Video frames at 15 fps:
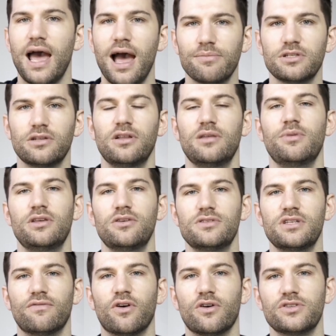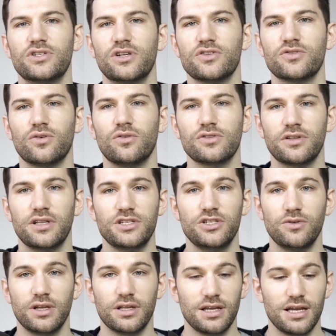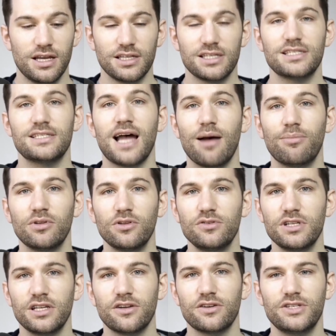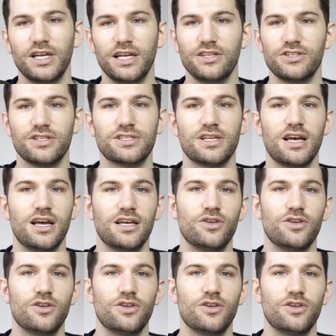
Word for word: absolutely be using version control so that you can stop losing your changes,